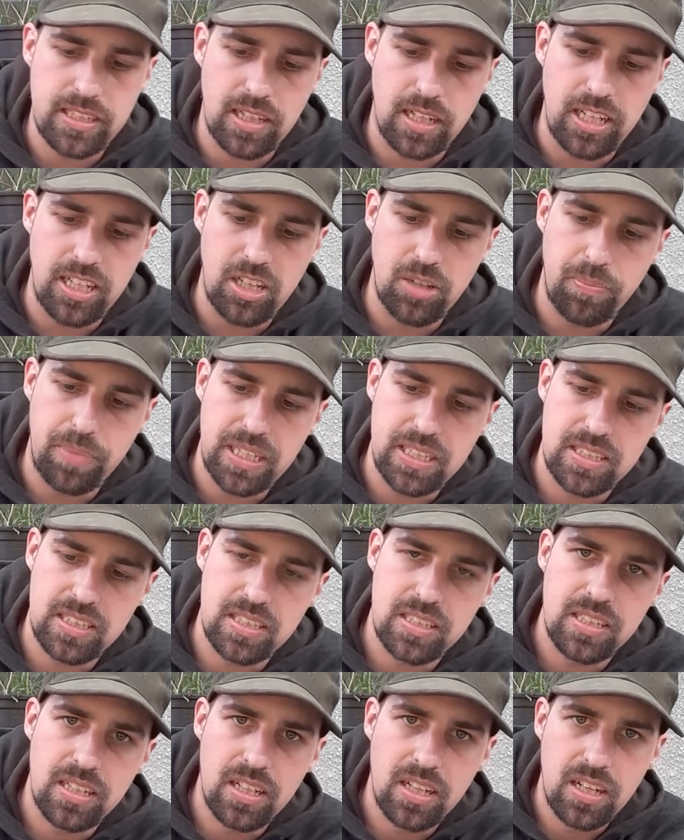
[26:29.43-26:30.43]
is a little
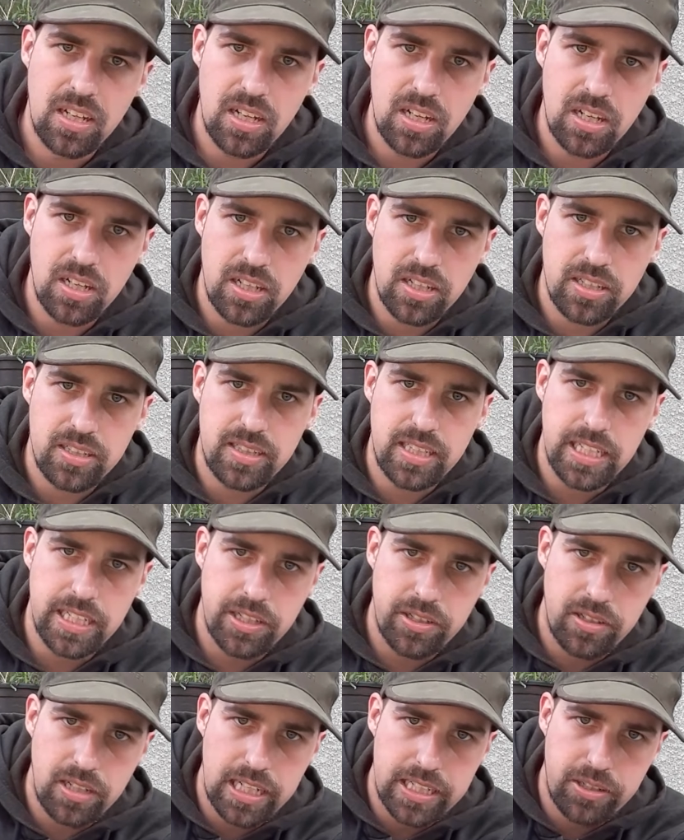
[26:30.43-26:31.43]
bit uh,
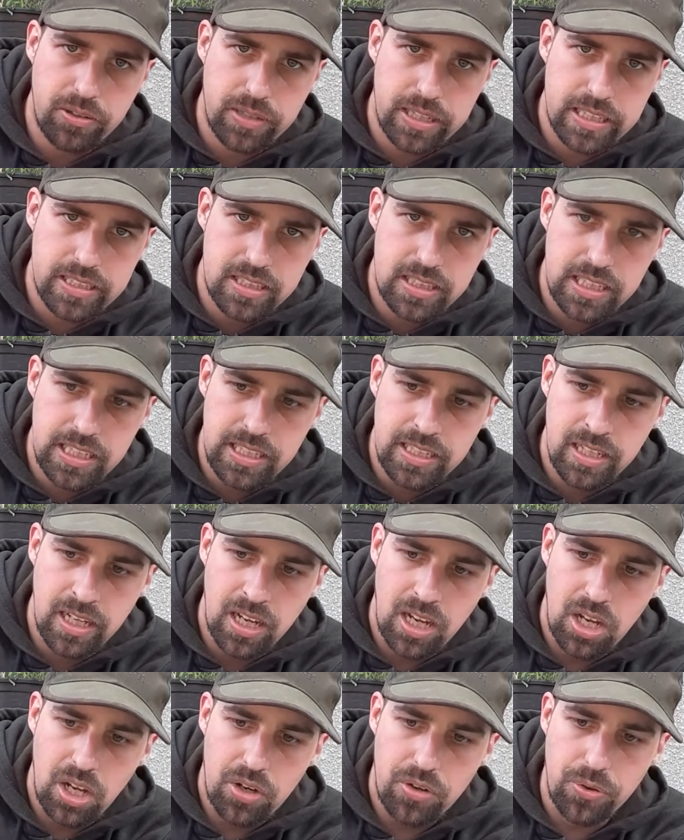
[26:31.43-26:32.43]
thicker like you can
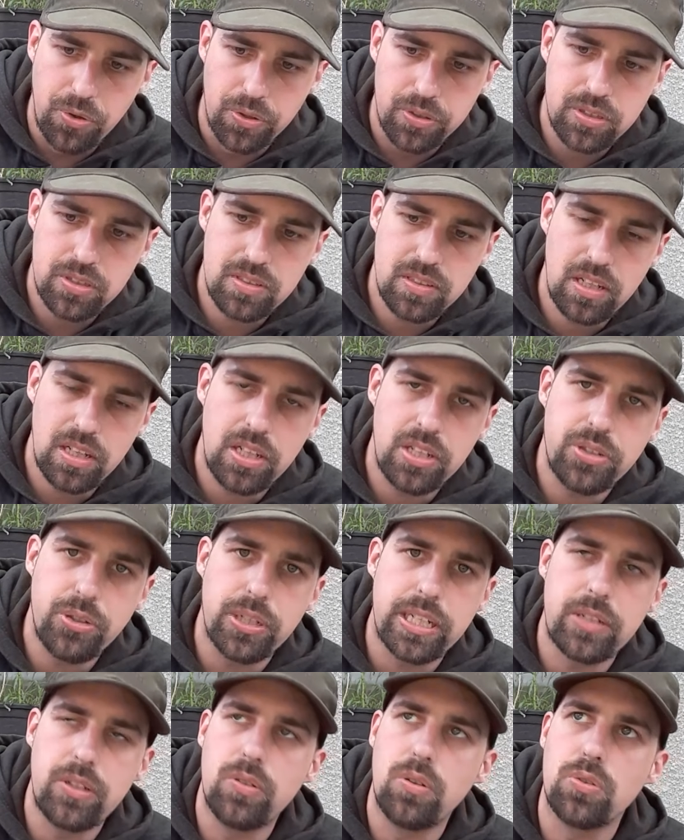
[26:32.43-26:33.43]
see. Not uh, You
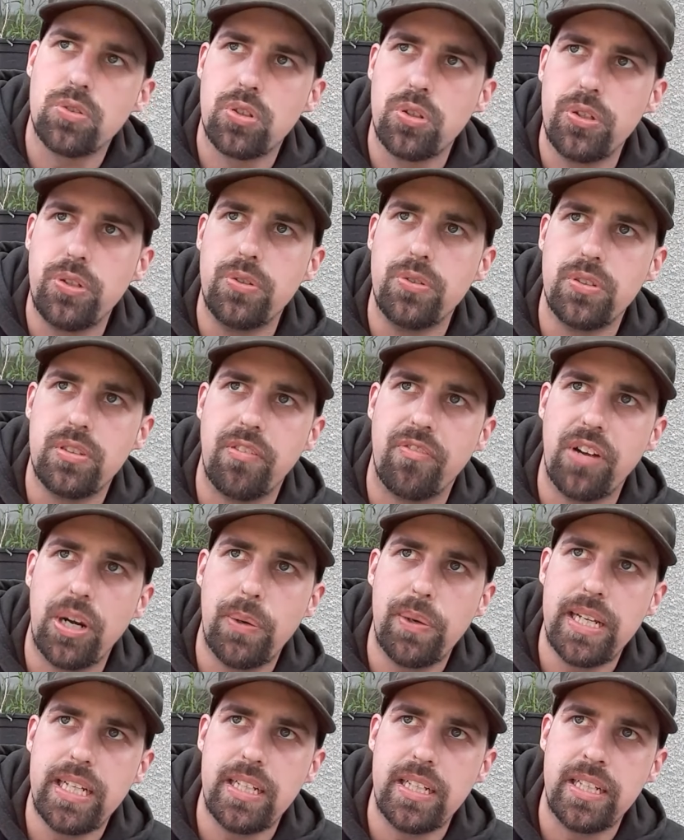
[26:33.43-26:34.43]
can also use the
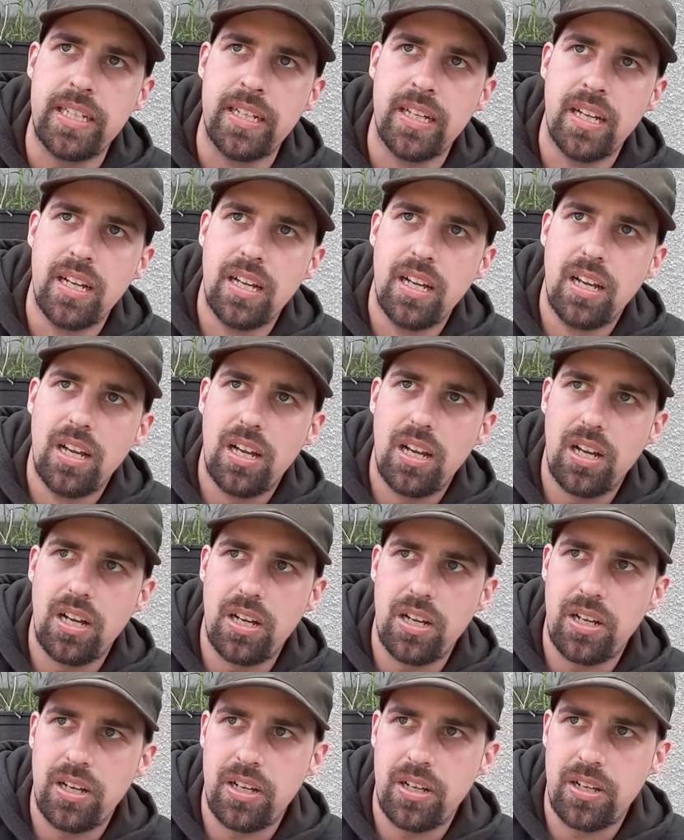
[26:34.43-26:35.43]
very
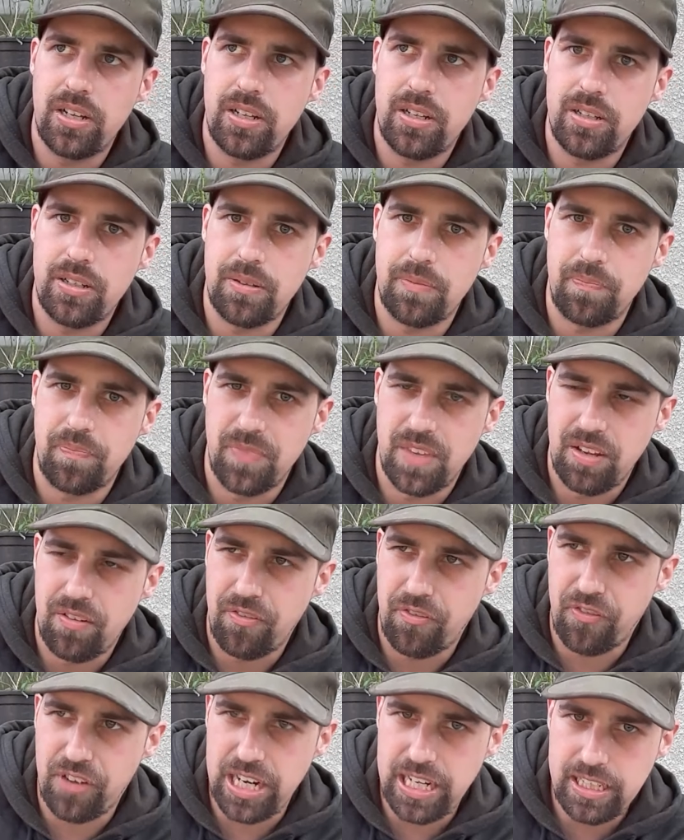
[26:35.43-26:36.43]
uh,
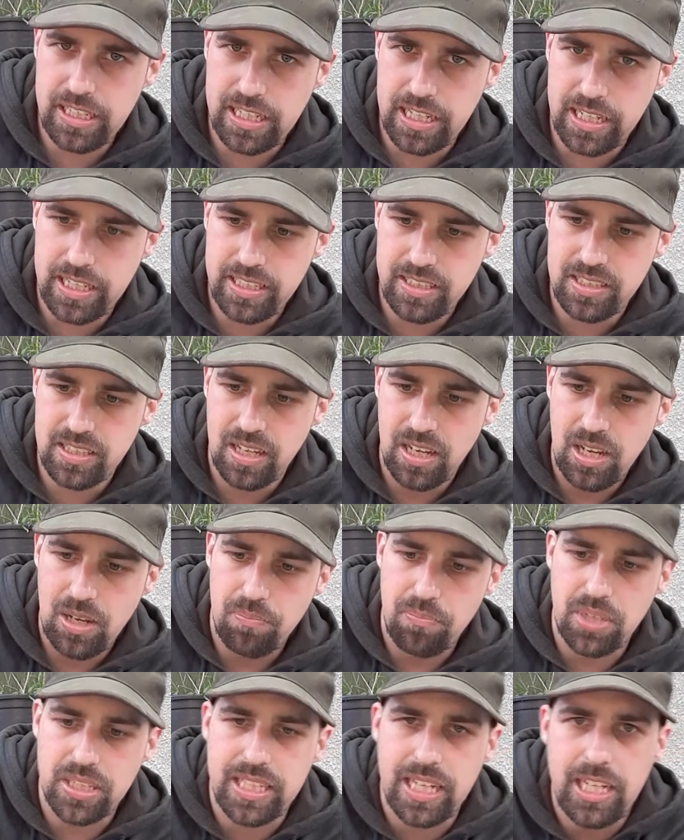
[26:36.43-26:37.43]
fine kind,
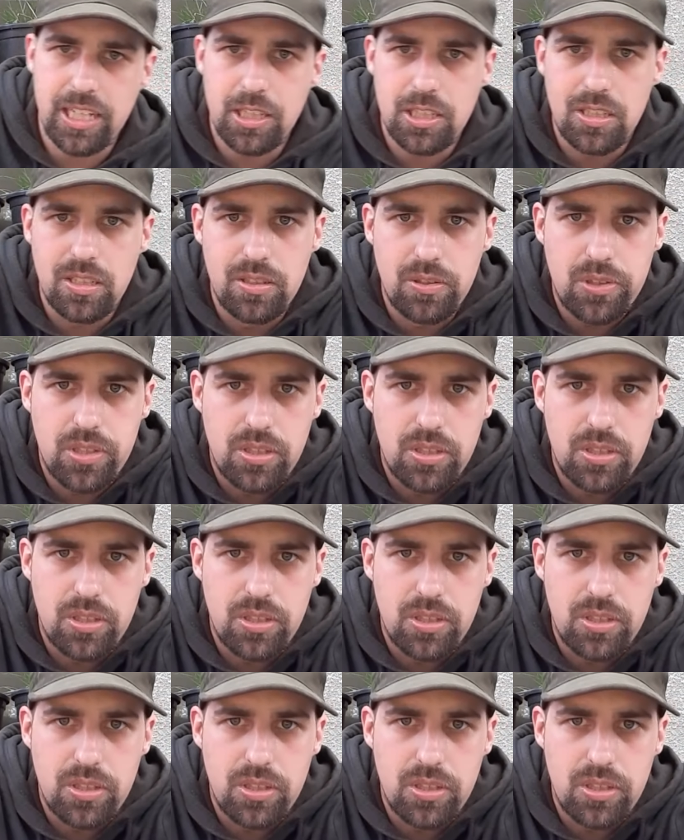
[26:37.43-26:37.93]
but I